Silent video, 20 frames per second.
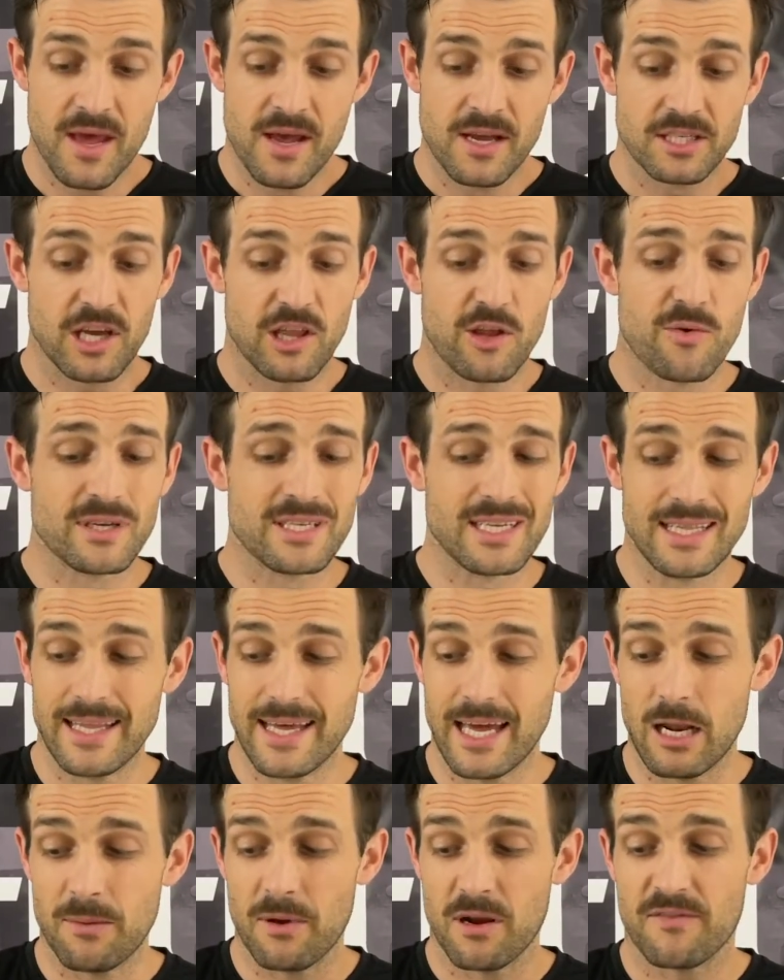So there is a
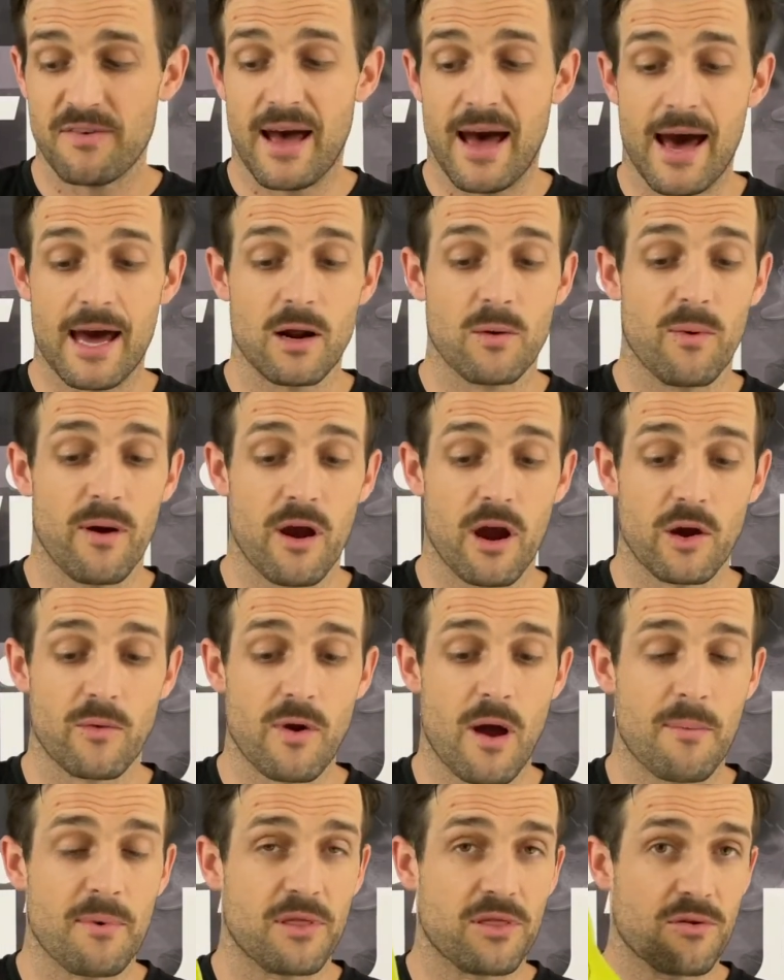little bit of harder wearing
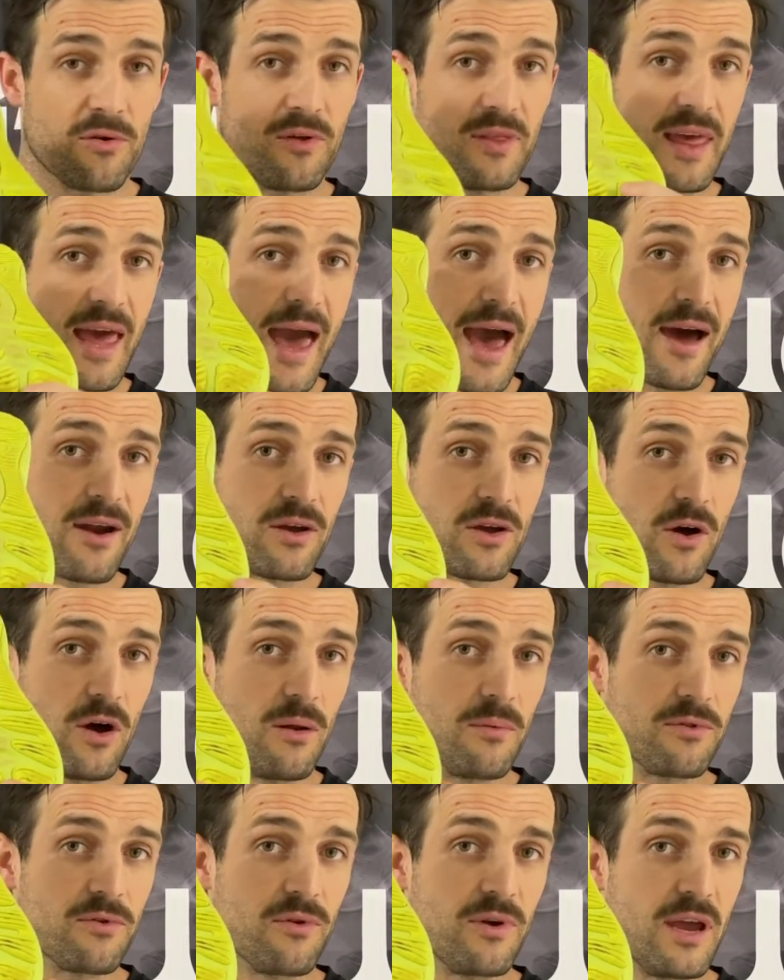rubber through the outer
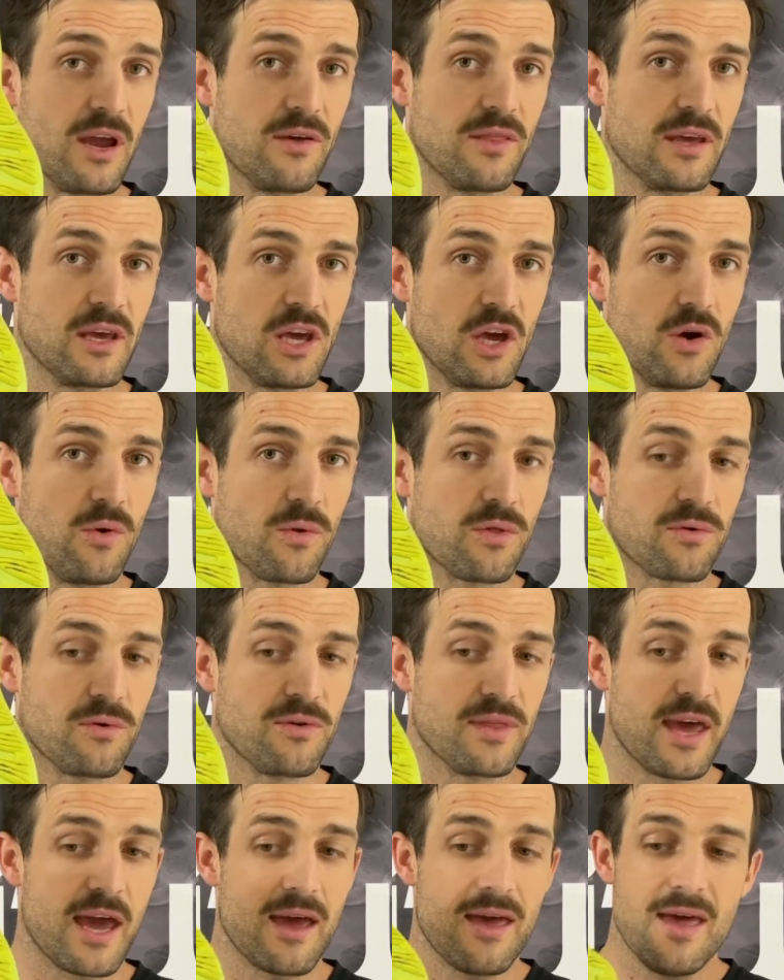column through here and the heel
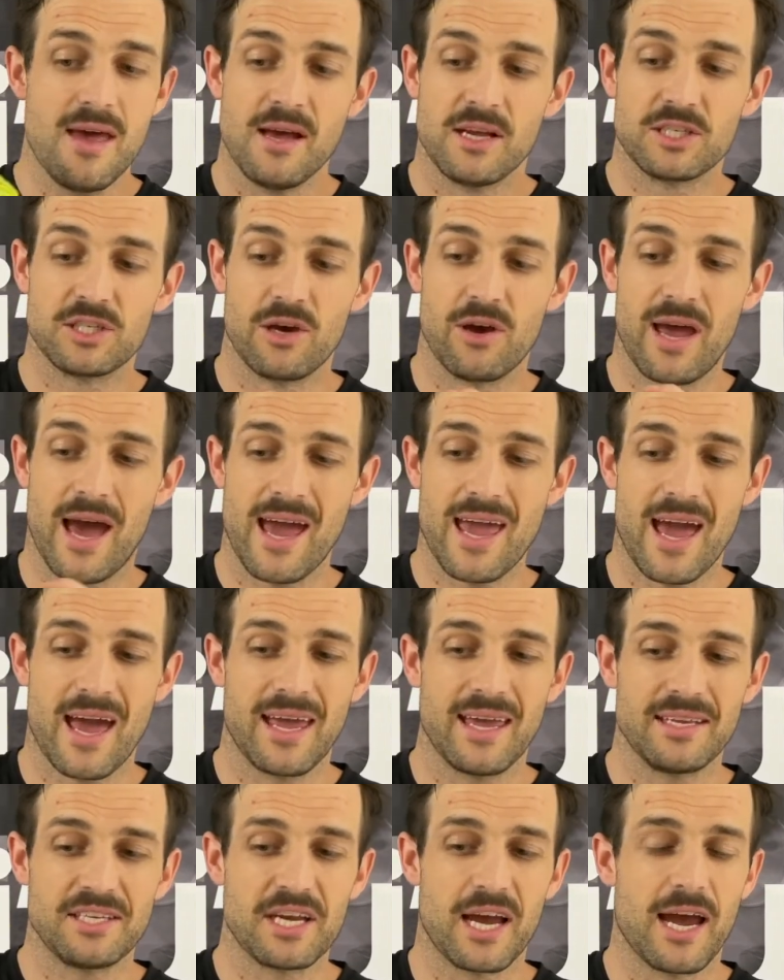through there. So
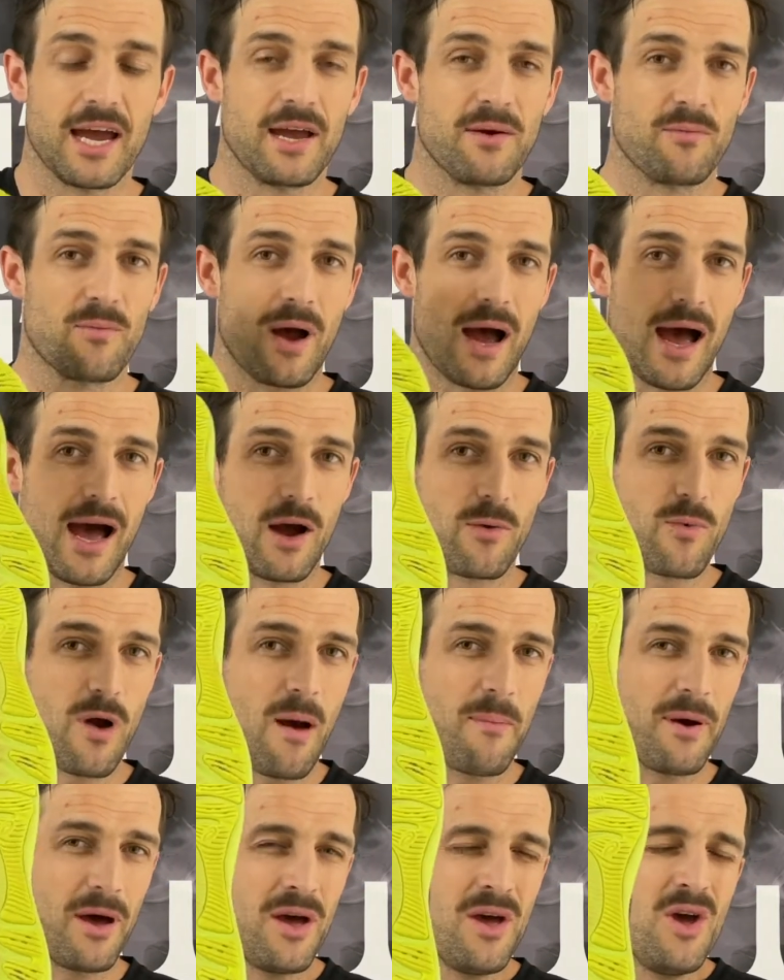AHA
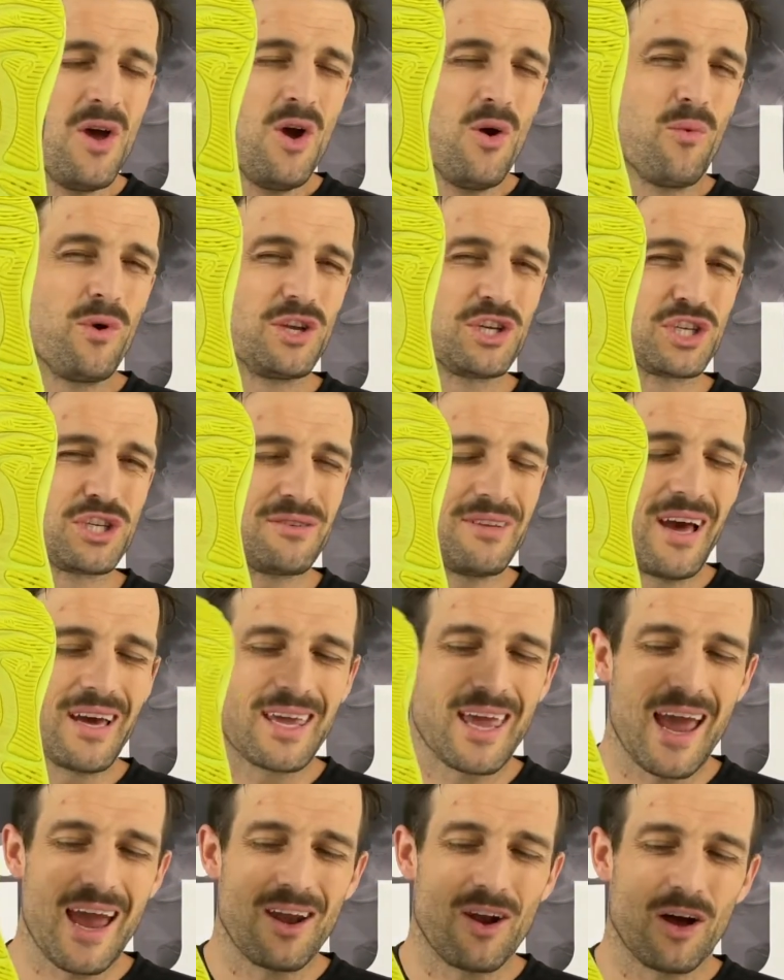rubber, which
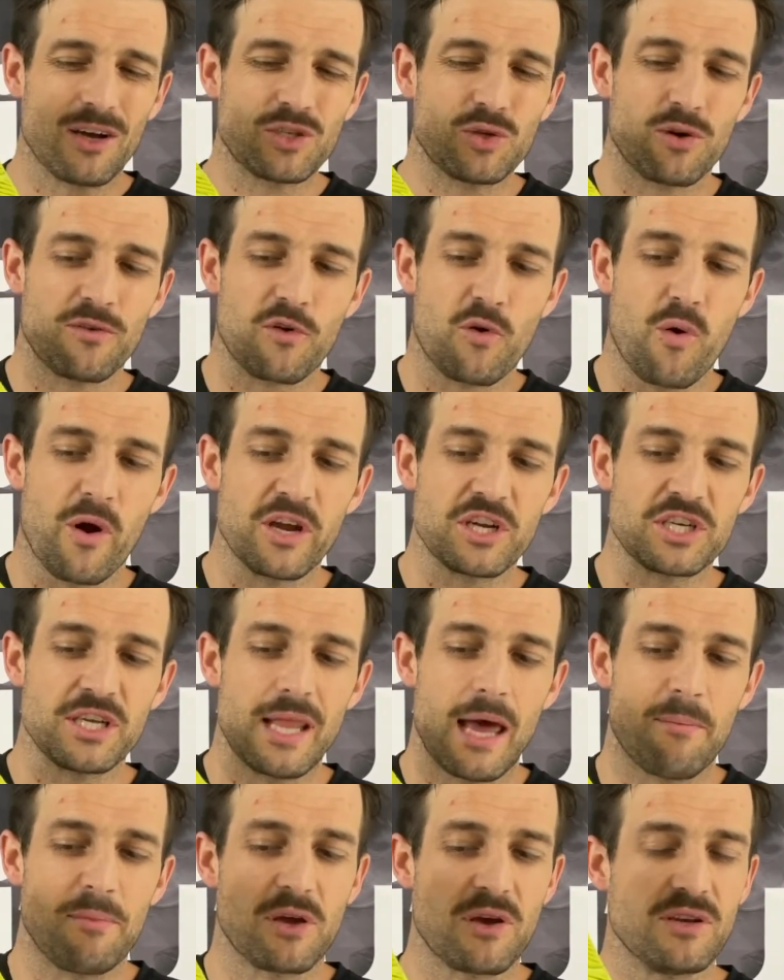again, I sort of question
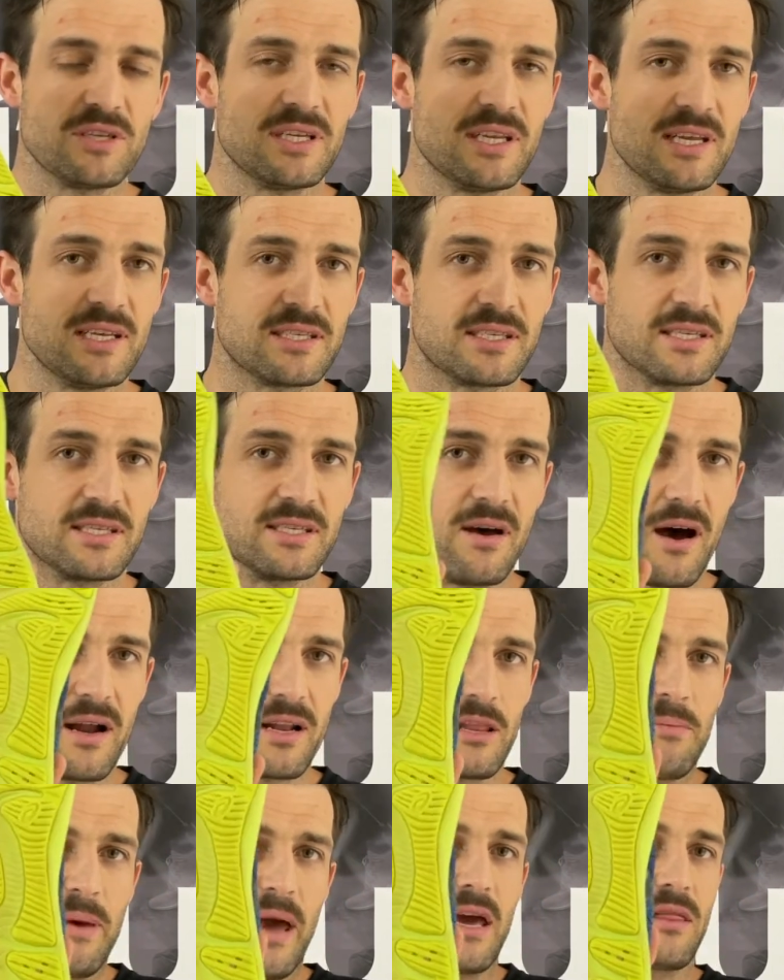that because it is designed
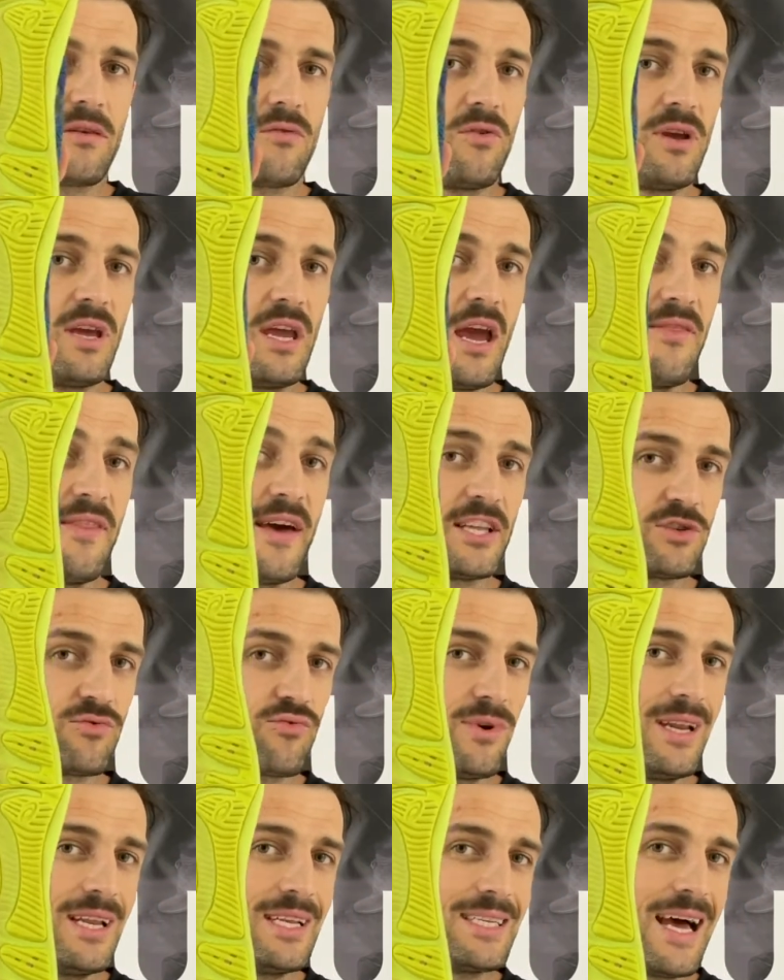at the back through here, and that's
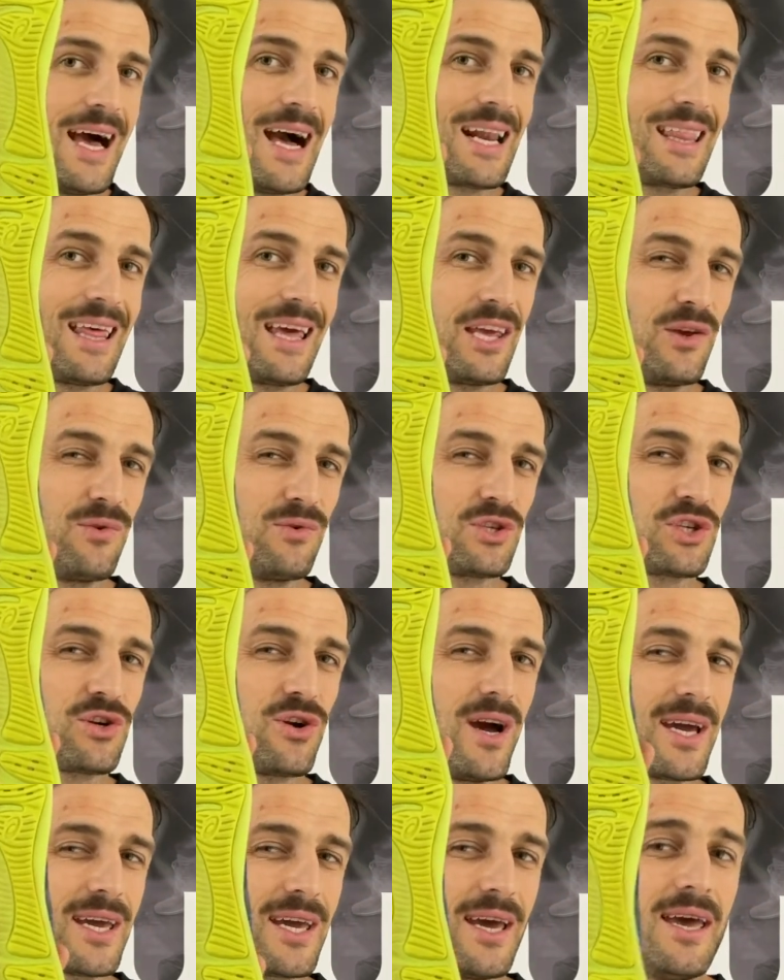really targeting that heel
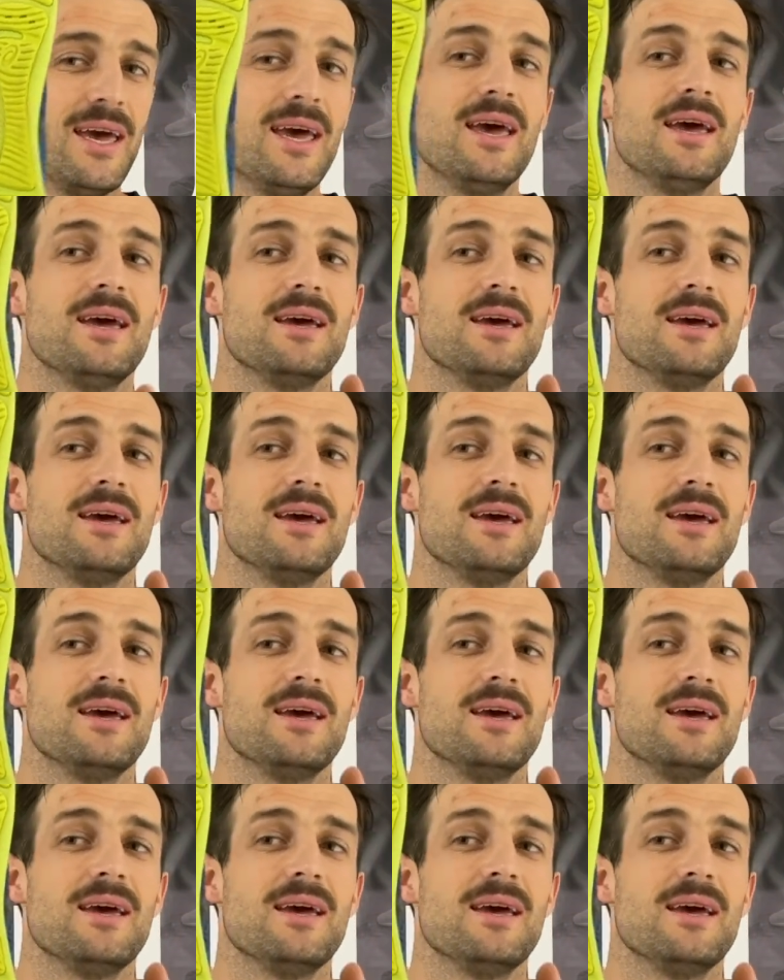striker.